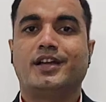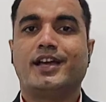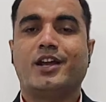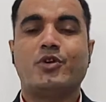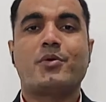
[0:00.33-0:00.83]

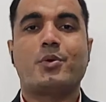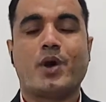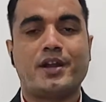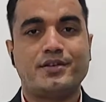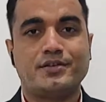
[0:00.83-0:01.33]
Hello
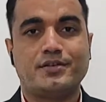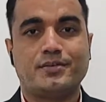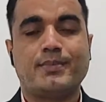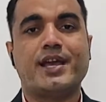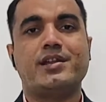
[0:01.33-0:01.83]
everyone,
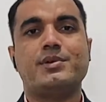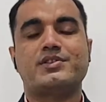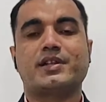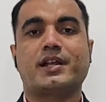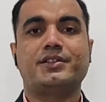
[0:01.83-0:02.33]
my name
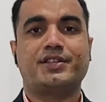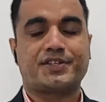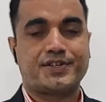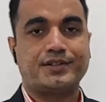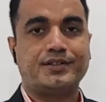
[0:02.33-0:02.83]
is Lalit
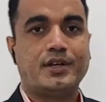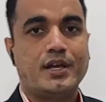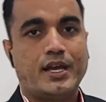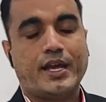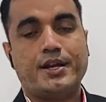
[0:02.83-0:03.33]
Dikshit
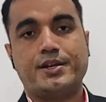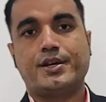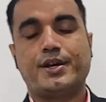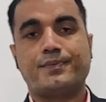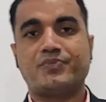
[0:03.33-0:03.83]
and
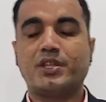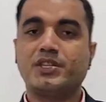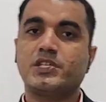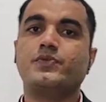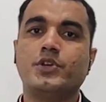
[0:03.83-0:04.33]
in
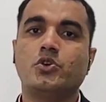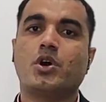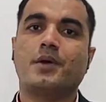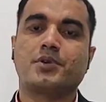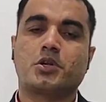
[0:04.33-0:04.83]
this video
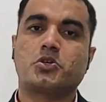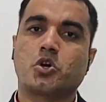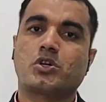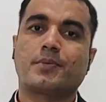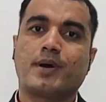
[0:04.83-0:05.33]
I'm going to
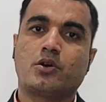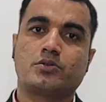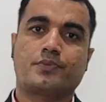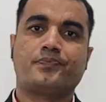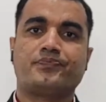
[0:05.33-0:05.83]
talk
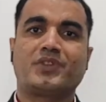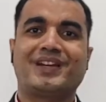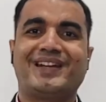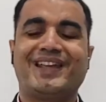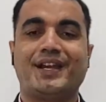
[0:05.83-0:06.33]
about
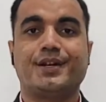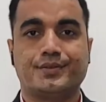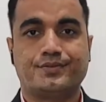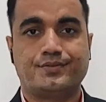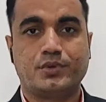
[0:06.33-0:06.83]

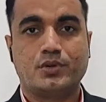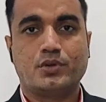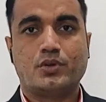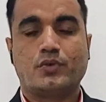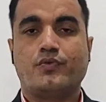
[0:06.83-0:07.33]
did,
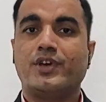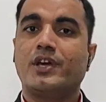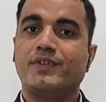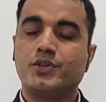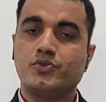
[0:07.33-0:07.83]
where
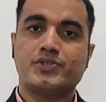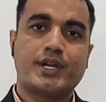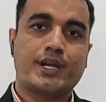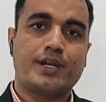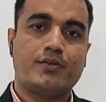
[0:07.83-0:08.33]
we use
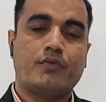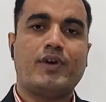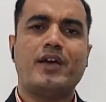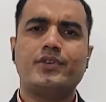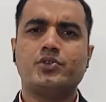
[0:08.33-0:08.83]
did,
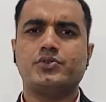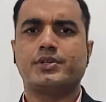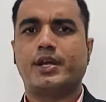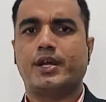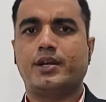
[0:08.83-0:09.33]
why we use
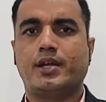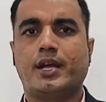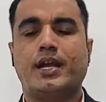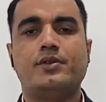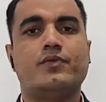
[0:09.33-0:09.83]
did
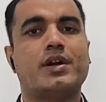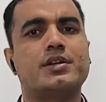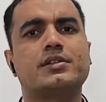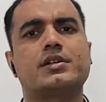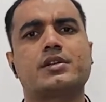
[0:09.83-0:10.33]
and what
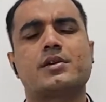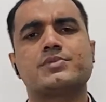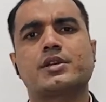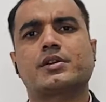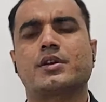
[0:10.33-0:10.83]
are the
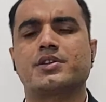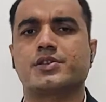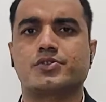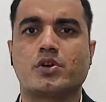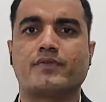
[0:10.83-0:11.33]
terms and
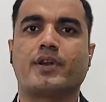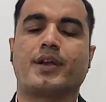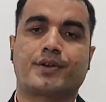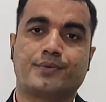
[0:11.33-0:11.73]
conditions of did.